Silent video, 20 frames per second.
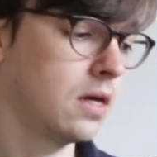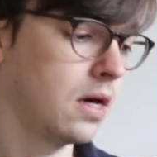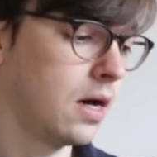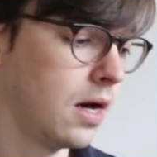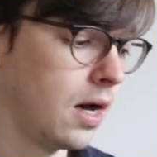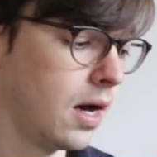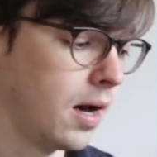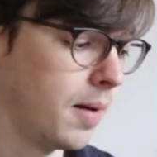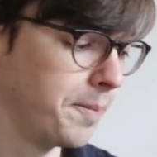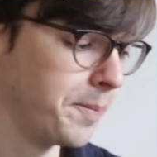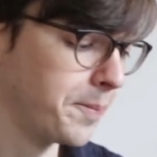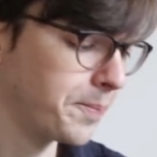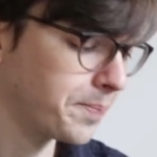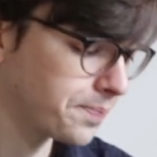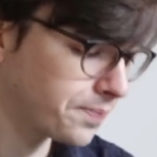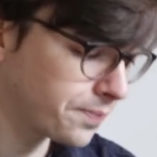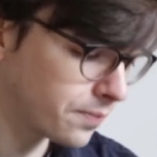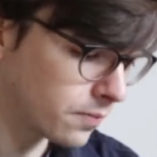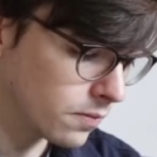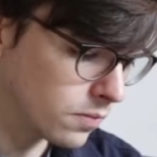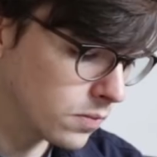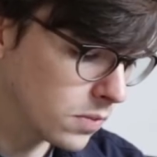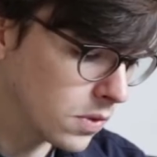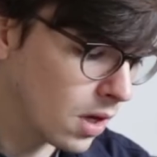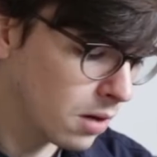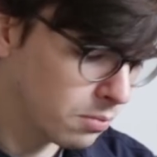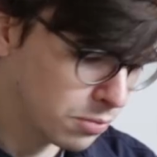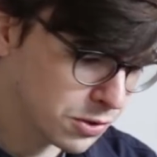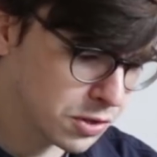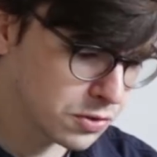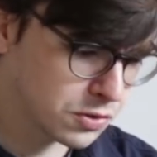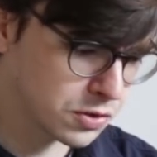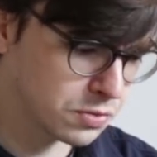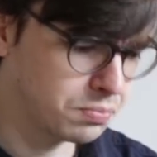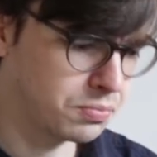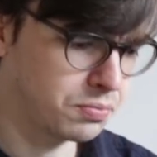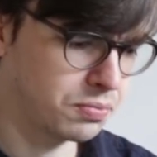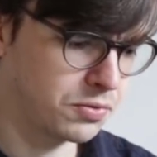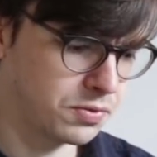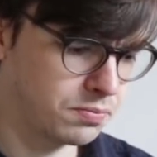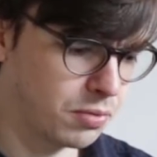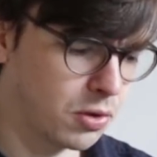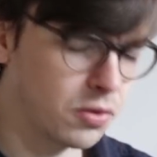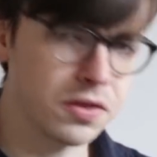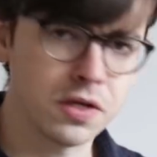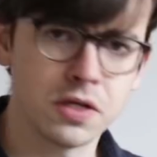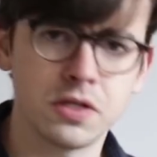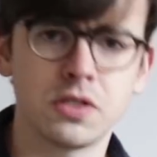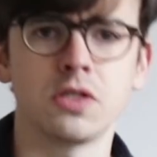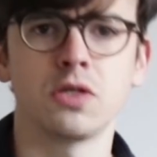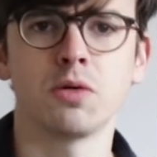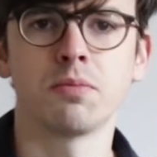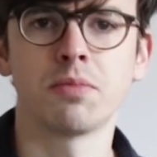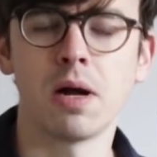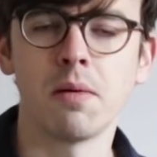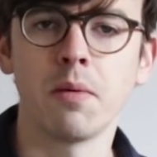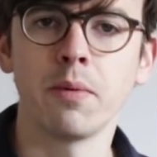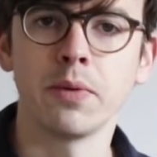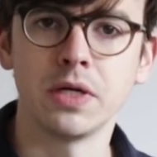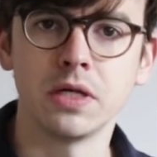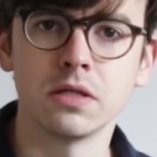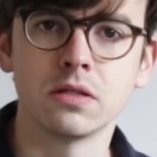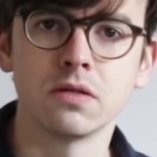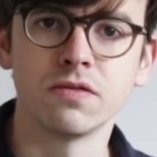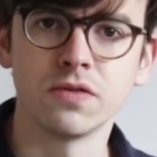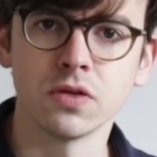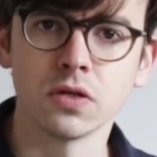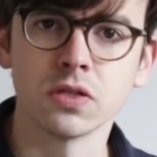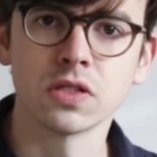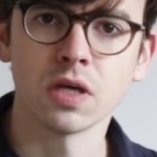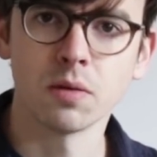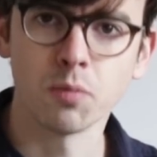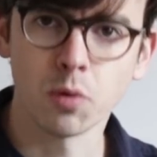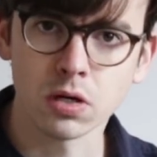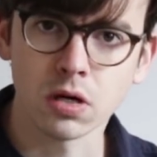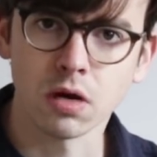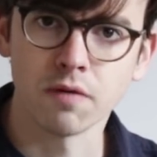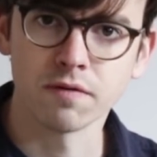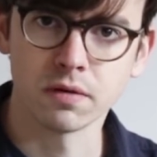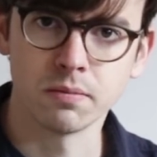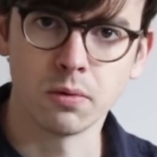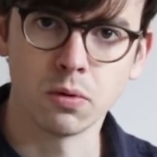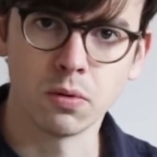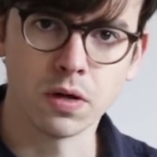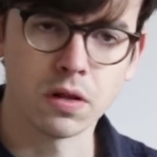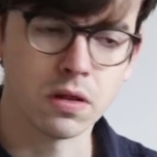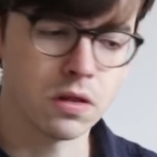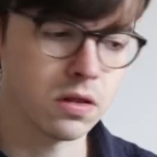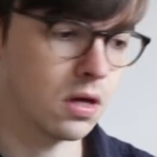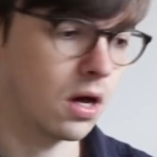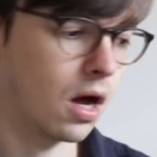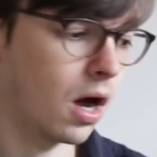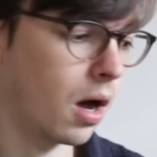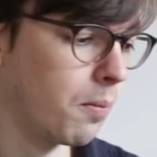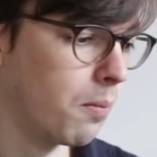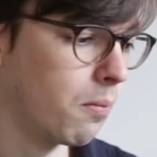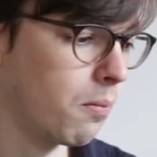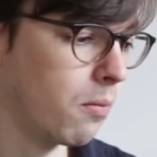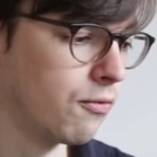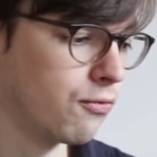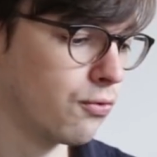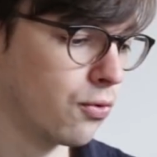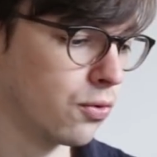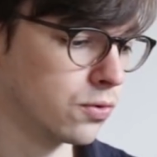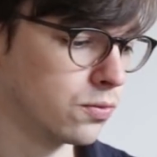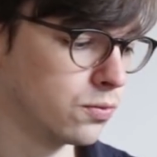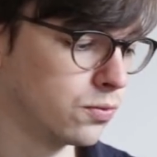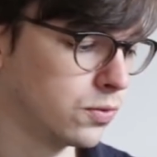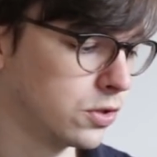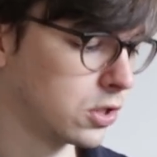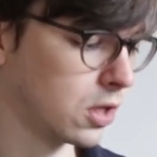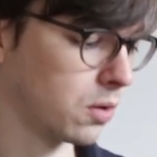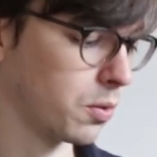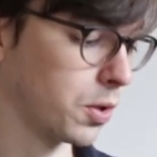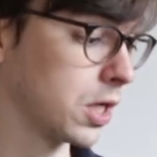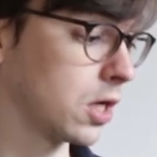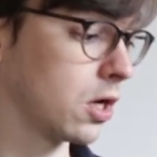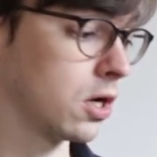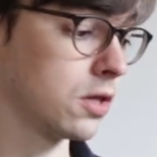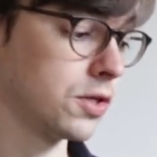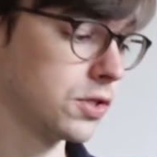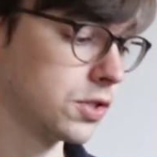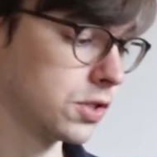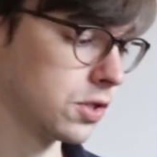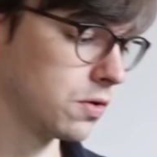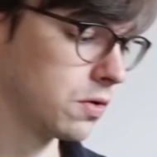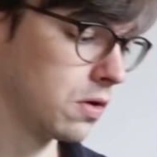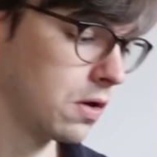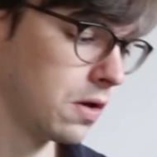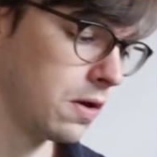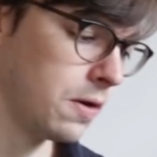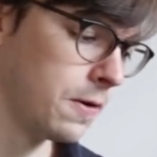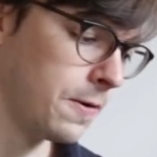But those are both things that you'll probably need to feel somewhat comfortable with before we start working on this tune.